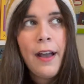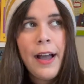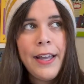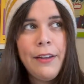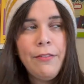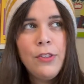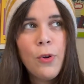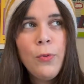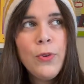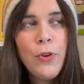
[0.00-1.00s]
I
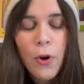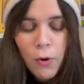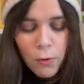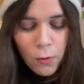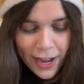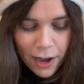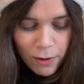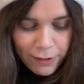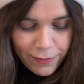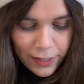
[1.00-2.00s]
don't know how
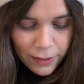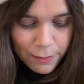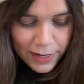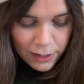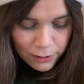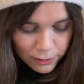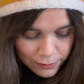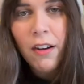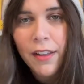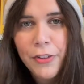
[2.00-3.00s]
I feel about
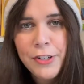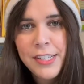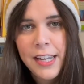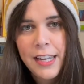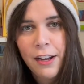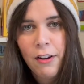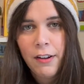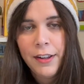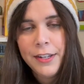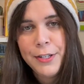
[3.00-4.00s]
authors taking
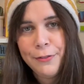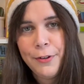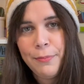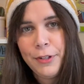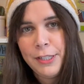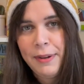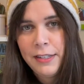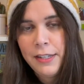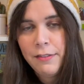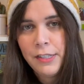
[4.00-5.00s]
on different
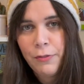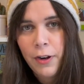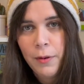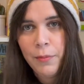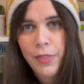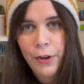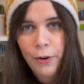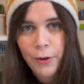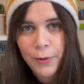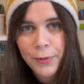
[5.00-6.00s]
perspectives from their
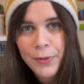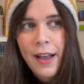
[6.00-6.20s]
own.